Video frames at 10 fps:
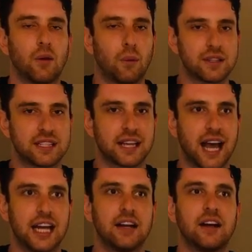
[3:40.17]
Once
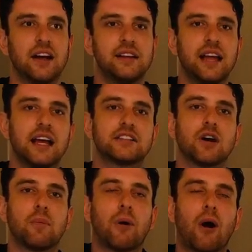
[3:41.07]
again, it's
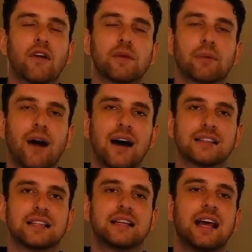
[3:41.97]
part of the
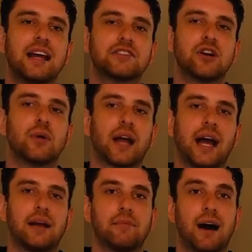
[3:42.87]
process. It's
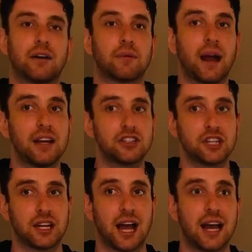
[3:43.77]
okay in
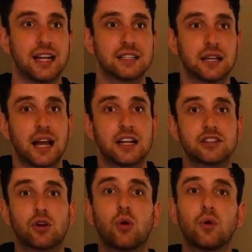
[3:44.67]
moderation. And it's
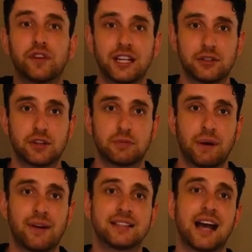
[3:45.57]
a cool thing to
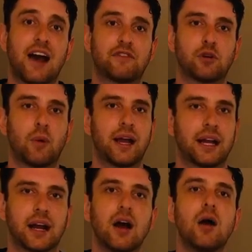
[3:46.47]
experience after an
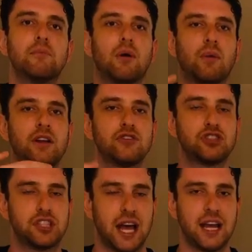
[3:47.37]
awakening. But when you
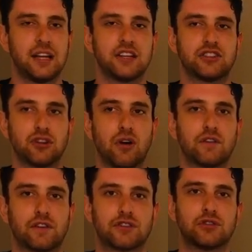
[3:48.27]
stay in this zone
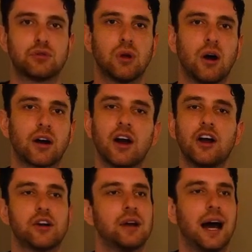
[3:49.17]
for too long,
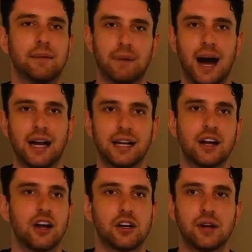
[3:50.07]
you're not embodied.
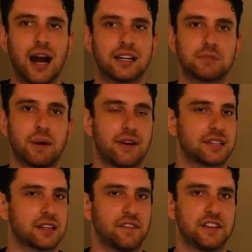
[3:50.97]
You're not
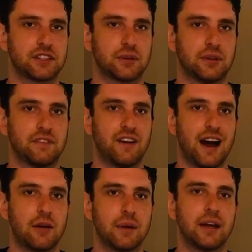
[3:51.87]
experiencing the physical
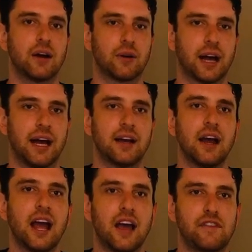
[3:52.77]
environment, okay?
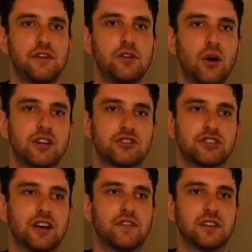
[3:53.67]
If you notice
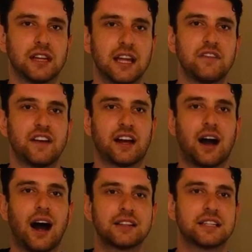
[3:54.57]
yourself leaving
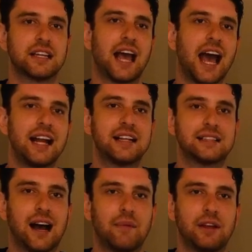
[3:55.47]
constantly any
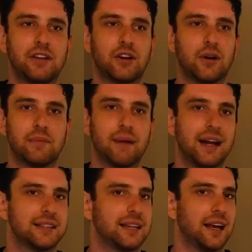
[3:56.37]
time that you go to
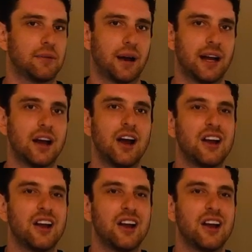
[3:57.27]
meditate, right?